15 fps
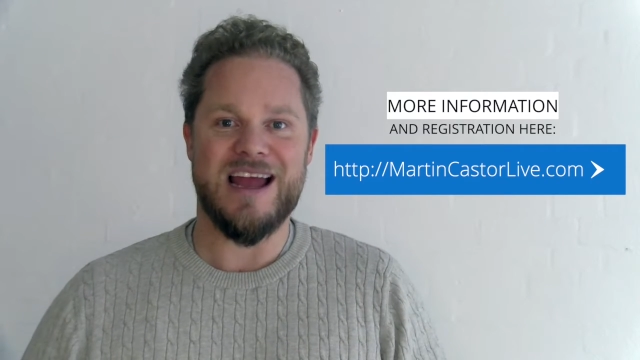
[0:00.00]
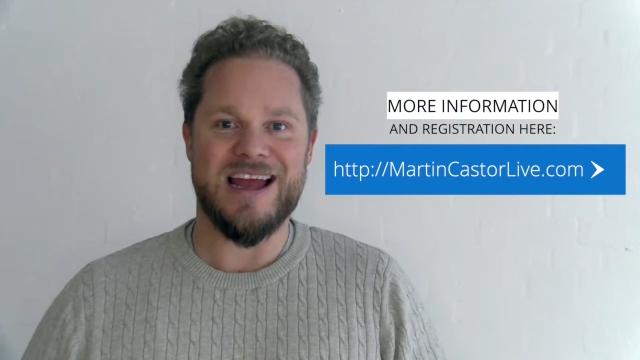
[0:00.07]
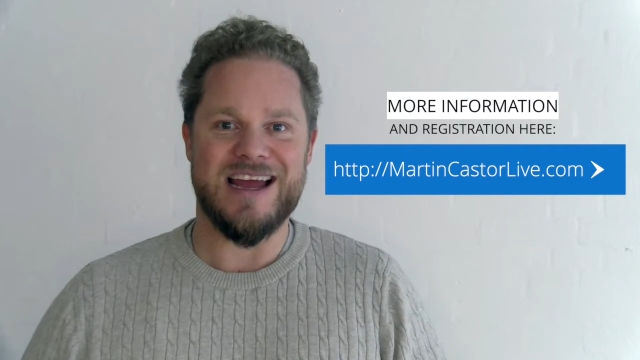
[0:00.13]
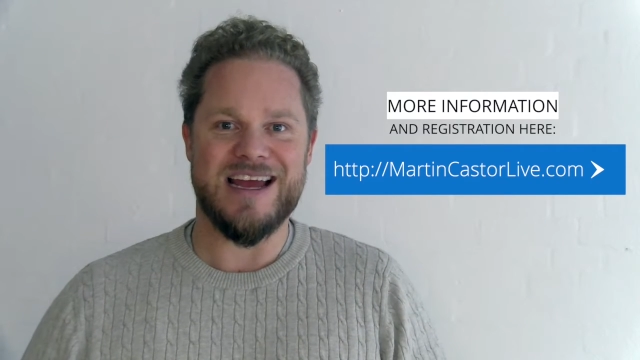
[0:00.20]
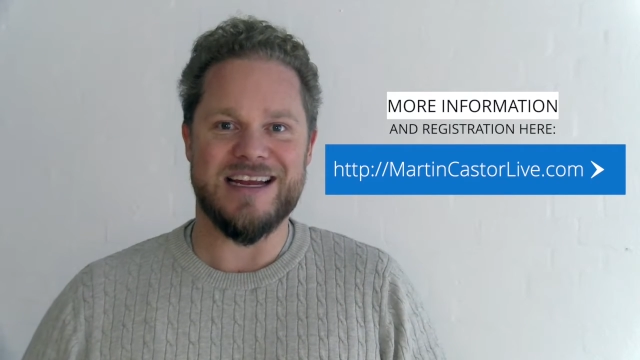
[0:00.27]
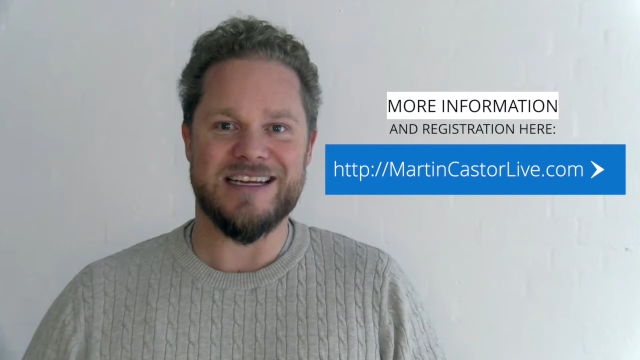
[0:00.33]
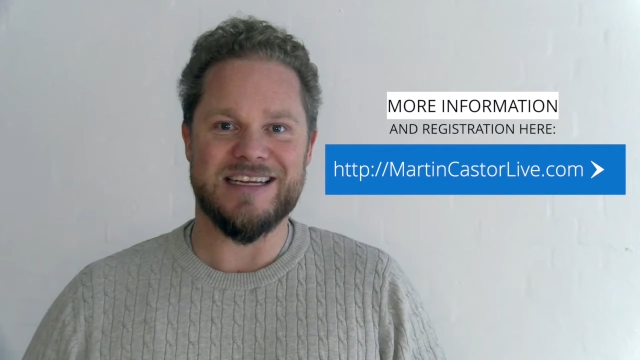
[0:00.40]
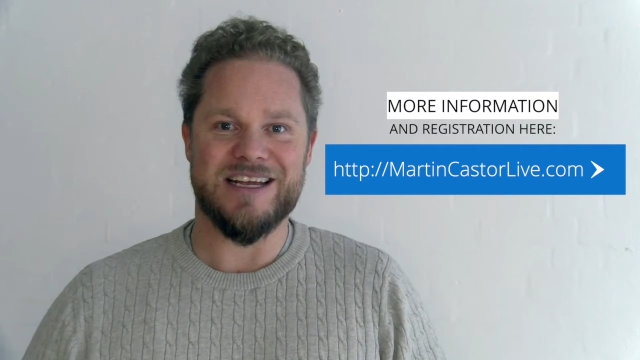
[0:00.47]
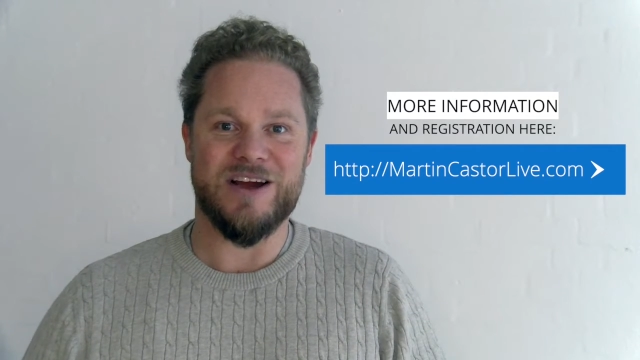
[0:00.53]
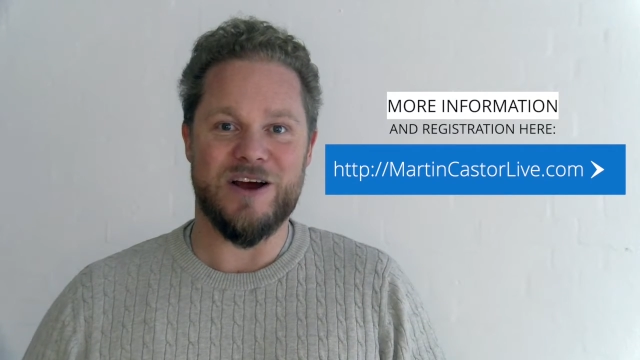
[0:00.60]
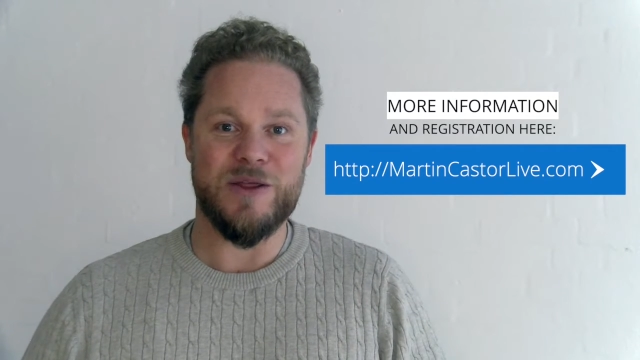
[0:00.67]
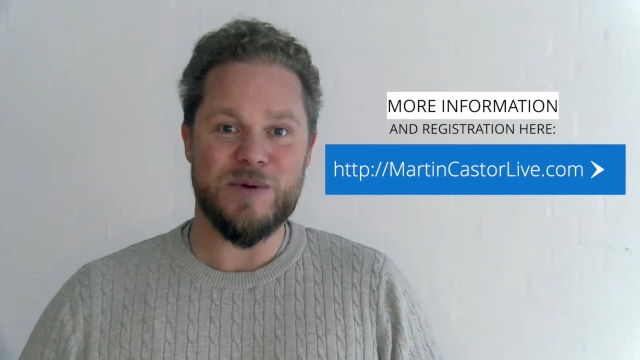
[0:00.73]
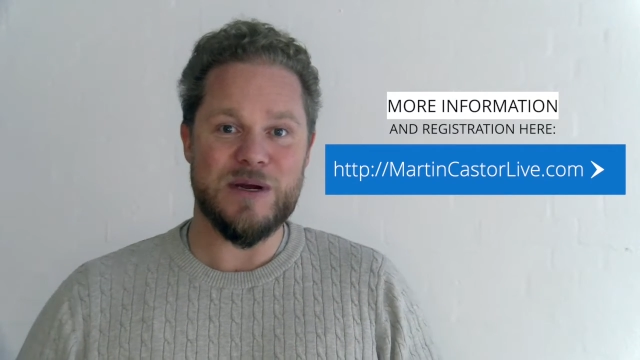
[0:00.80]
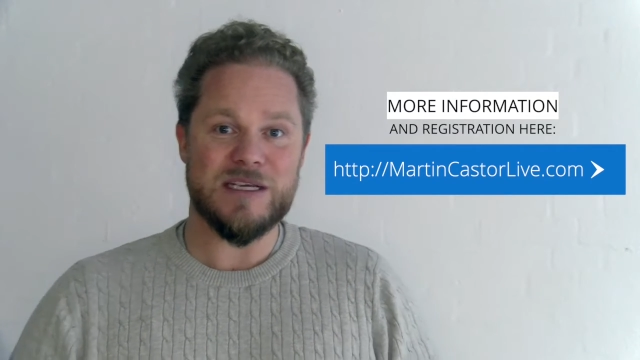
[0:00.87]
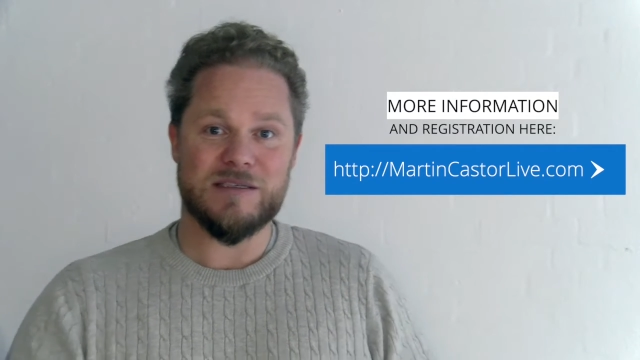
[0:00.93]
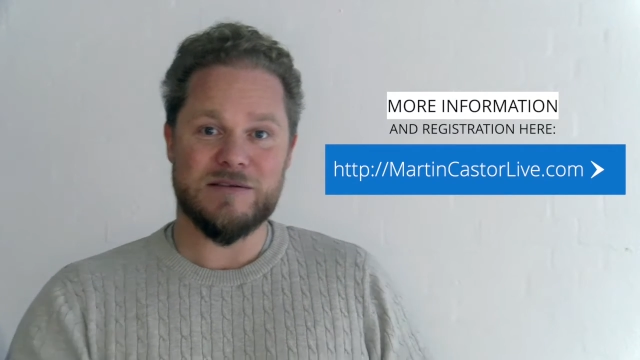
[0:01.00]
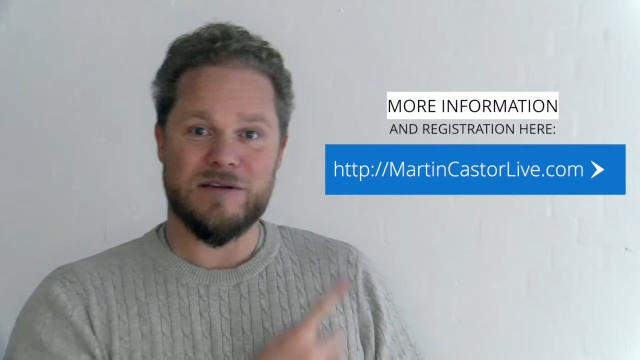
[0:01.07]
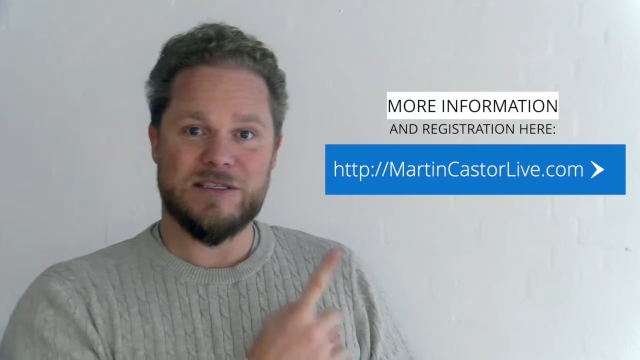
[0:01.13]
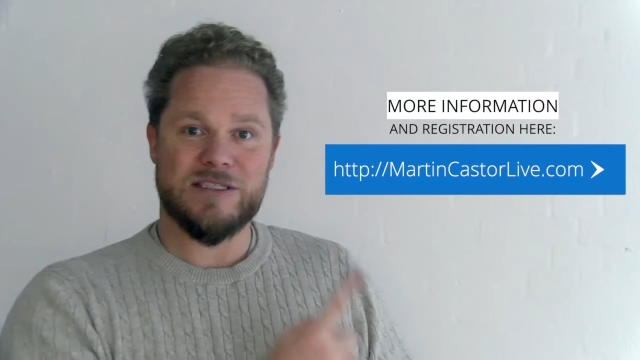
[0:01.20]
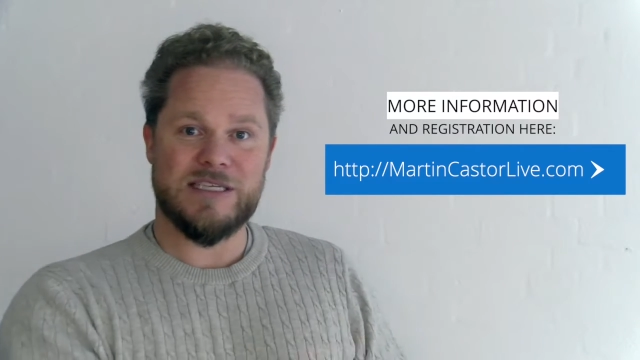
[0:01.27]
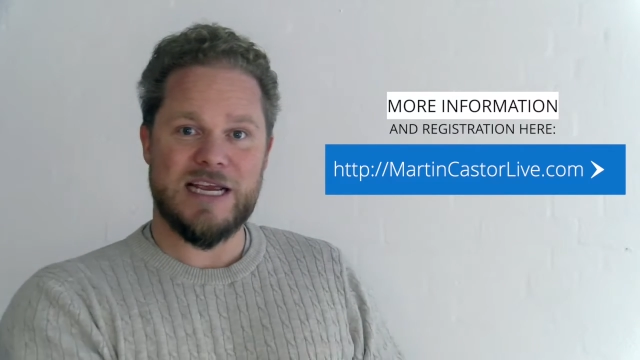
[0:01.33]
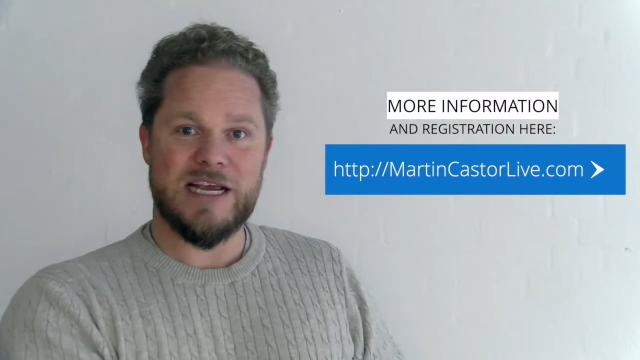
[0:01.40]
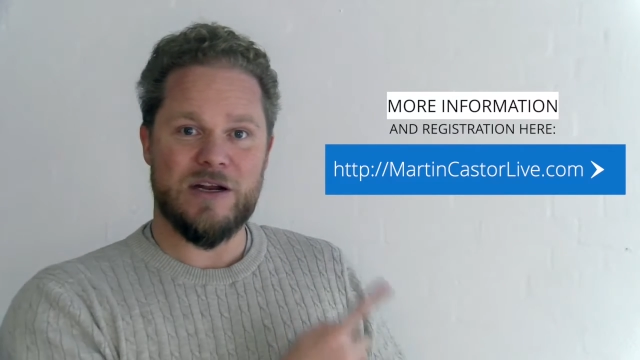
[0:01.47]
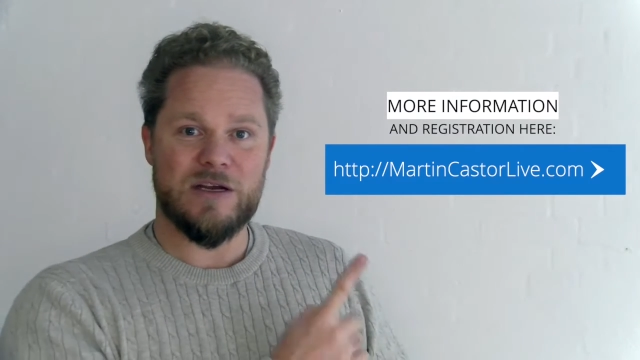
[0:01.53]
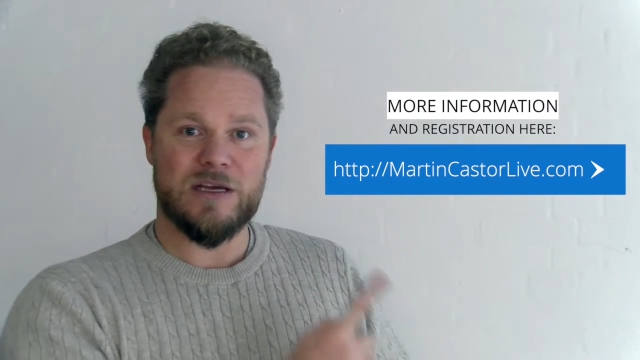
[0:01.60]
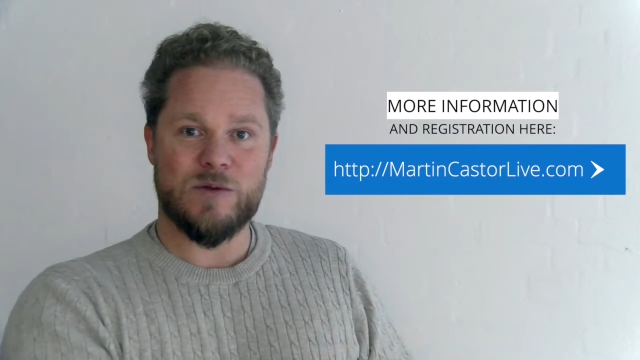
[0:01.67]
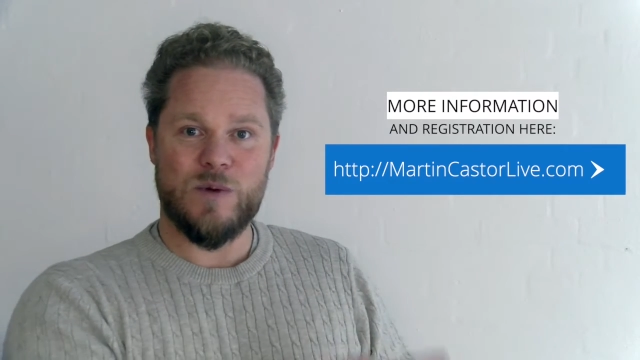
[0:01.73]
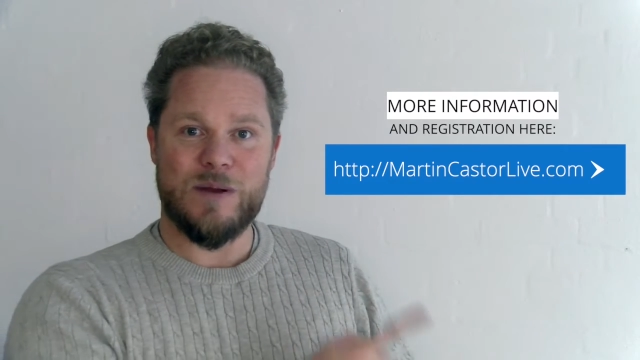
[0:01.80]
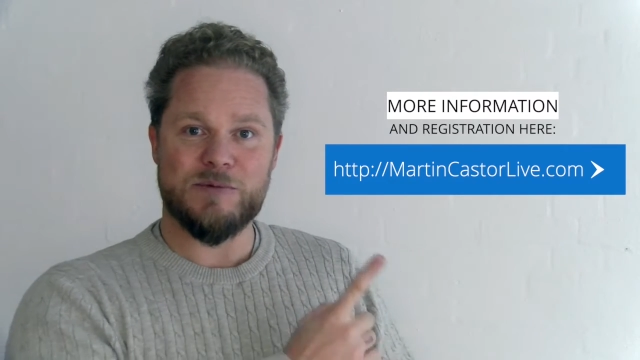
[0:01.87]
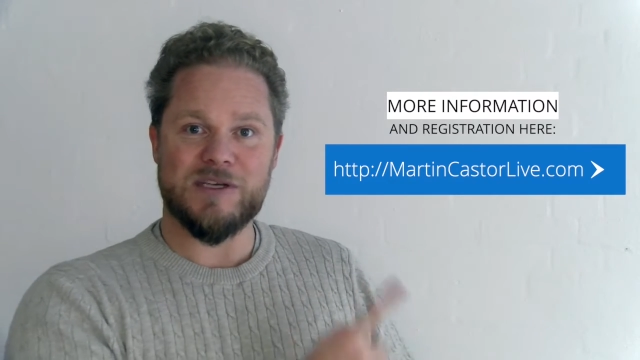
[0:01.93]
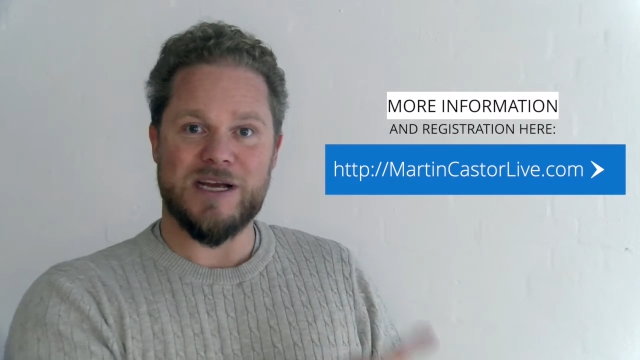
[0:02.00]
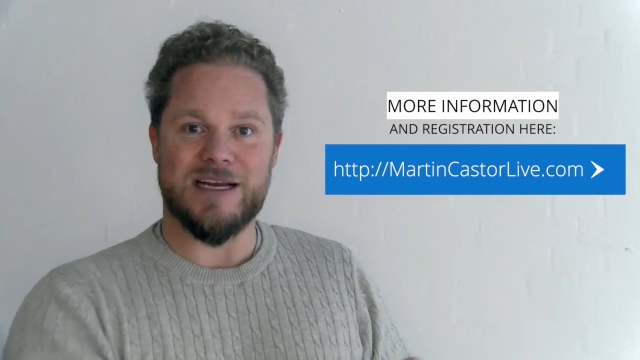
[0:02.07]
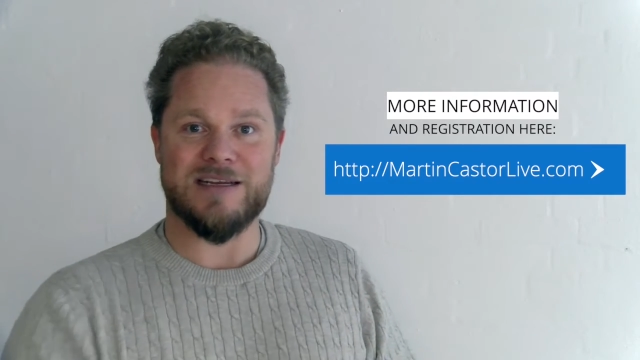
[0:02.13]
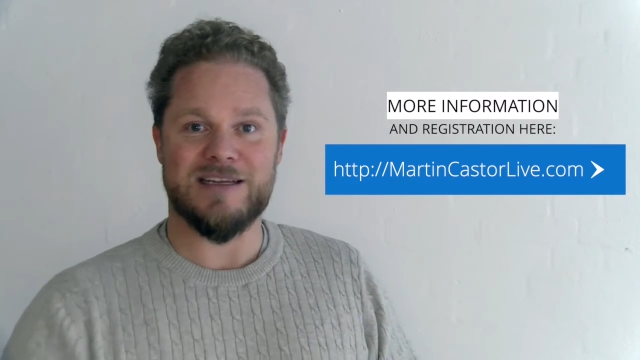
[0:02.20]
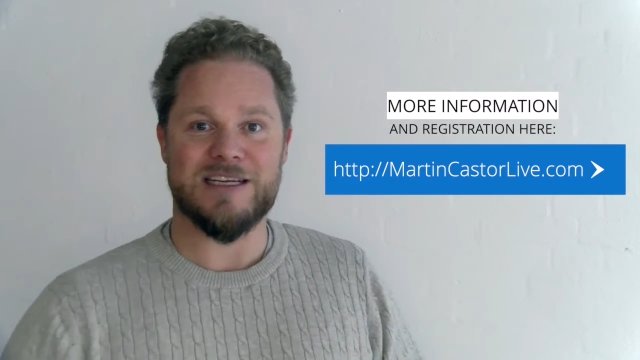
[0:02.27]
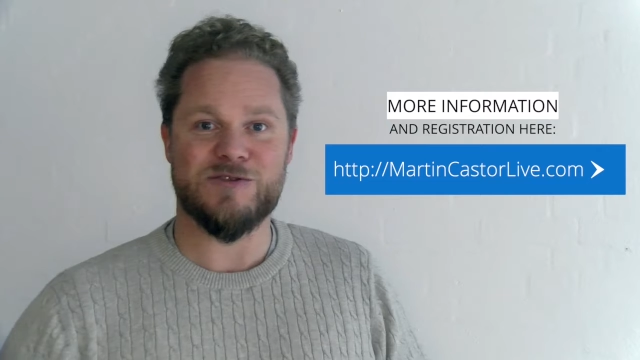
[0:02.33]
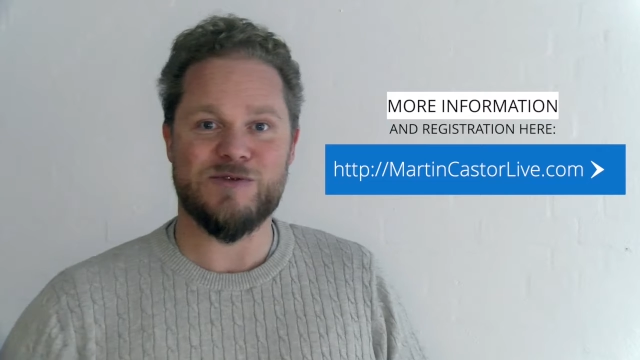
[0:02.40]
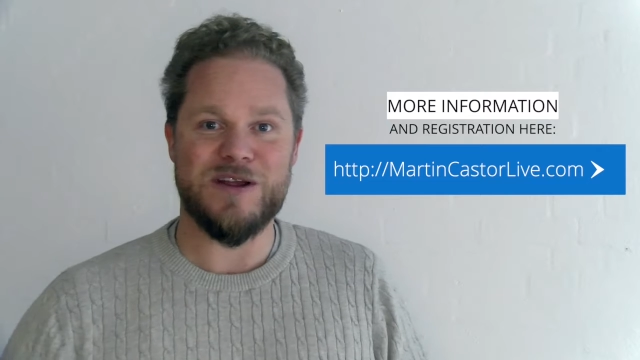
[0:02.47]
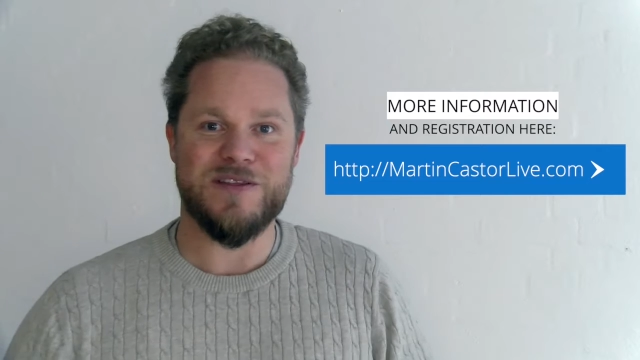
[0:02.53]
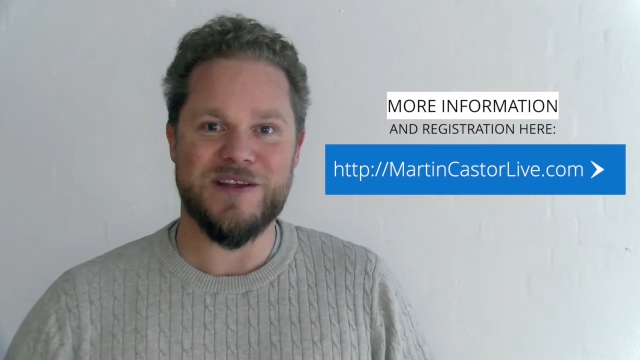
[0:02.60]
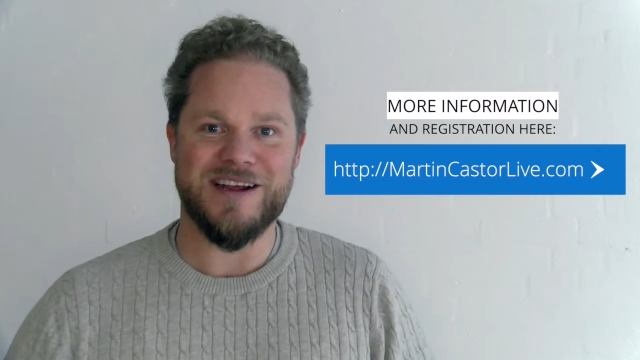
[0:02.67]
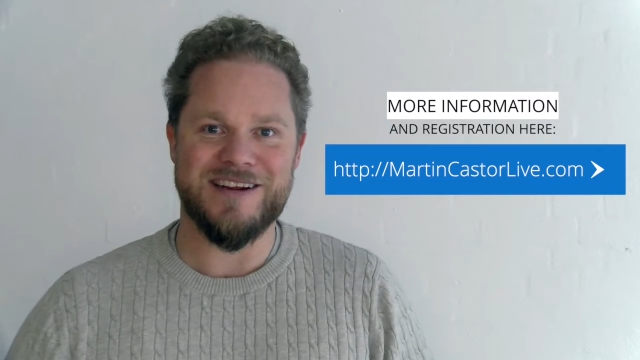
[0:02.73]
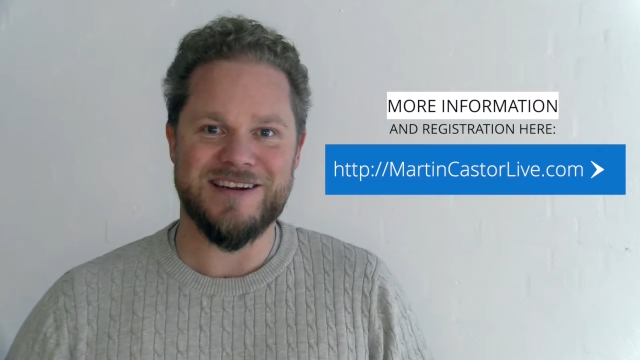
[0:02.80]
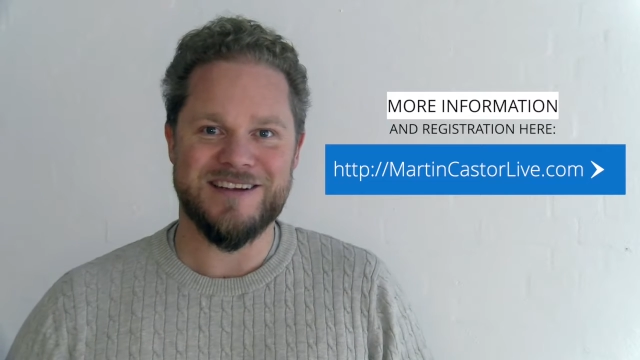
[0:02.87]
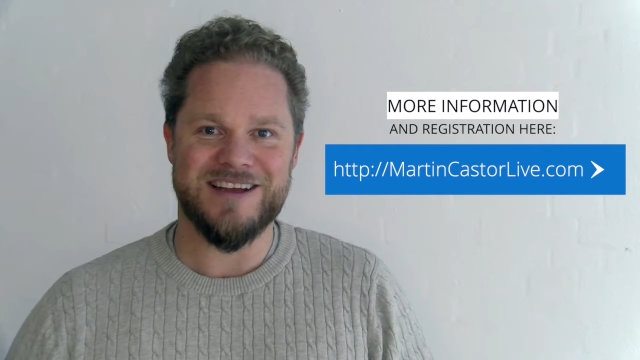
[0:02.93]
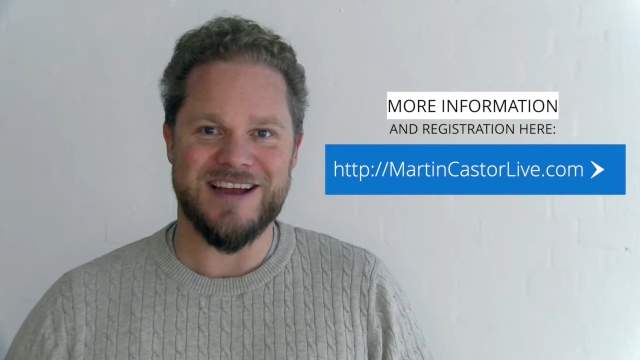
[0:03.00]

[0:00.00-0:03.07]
And uh, otherwise, take a look at the website, it's right there.